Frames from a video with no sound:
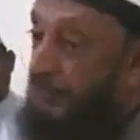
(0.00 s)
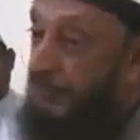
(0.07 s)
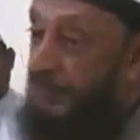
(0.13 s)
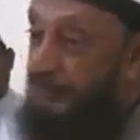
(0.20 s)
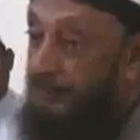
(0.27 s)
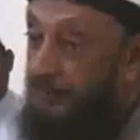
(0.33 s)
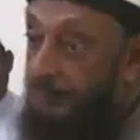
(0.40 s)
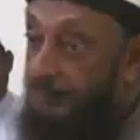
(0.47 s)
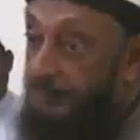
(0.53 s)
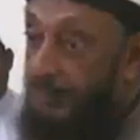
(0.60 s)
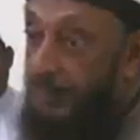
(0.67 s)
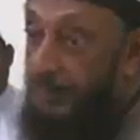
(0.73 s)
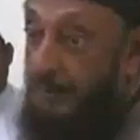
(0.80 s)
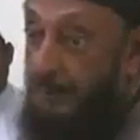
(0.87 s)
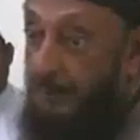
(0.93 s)
of riba so
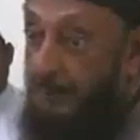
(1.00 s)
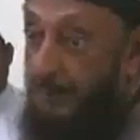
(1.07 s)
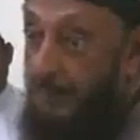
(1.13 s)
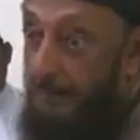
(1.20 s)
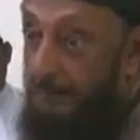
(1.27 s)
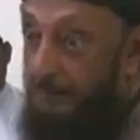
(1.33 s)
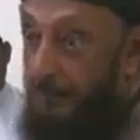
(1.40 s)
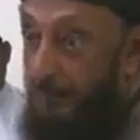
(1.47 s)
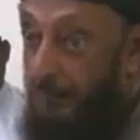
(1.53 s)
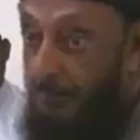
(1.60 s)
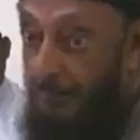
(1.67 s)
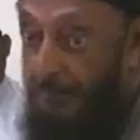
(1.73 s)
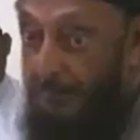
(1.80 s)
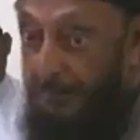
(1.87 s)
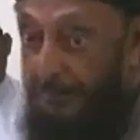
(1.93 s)
far,
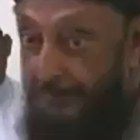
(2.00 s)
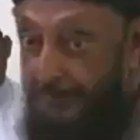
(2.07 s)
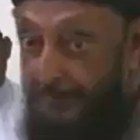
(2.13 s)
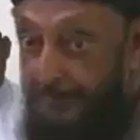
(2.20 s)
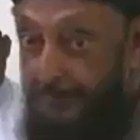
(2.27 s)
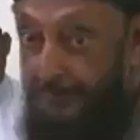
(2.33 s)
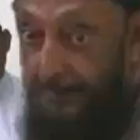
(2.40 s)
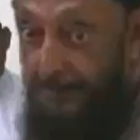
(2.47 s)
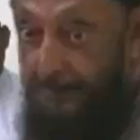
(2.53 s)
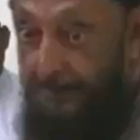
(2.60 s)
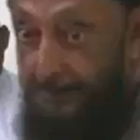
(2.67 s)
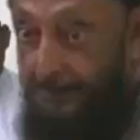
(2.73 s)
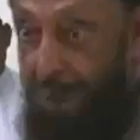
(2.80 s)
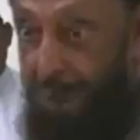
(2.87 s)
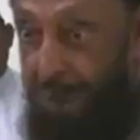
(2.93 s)
borrowing and lending on
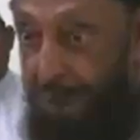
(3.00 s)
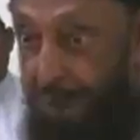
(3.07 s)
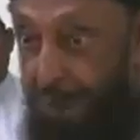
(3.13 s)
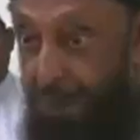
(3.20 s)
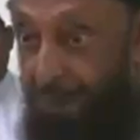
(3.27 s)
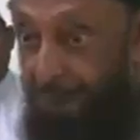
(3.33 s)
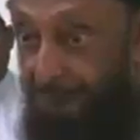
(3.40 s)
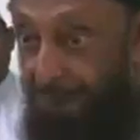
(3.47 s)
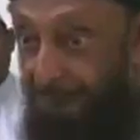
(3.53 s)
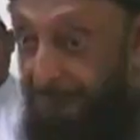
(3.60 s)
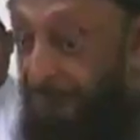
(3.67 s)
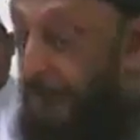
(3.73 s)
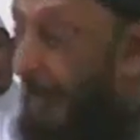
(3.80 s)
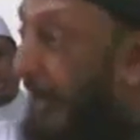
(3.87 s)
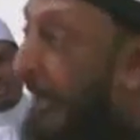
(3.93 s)
interest.
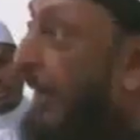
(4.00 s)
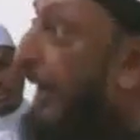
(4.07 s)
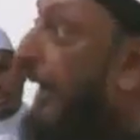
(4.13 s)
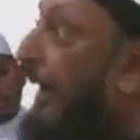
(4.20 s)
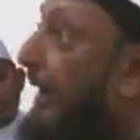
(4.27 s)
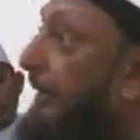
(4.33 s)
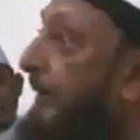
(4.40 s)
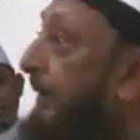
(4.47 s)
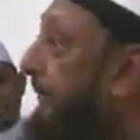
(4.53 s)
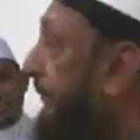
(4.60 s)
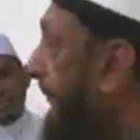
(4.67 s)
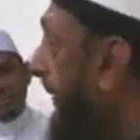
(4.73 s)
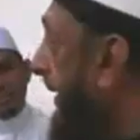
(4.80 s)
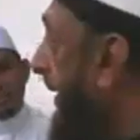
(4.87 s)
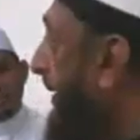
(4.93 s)
And
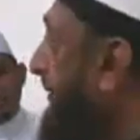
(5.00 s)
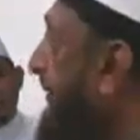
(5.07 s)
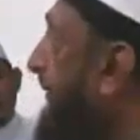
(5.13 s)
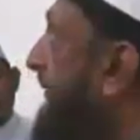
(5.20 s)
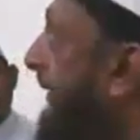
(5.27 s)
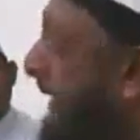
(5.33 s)
if we had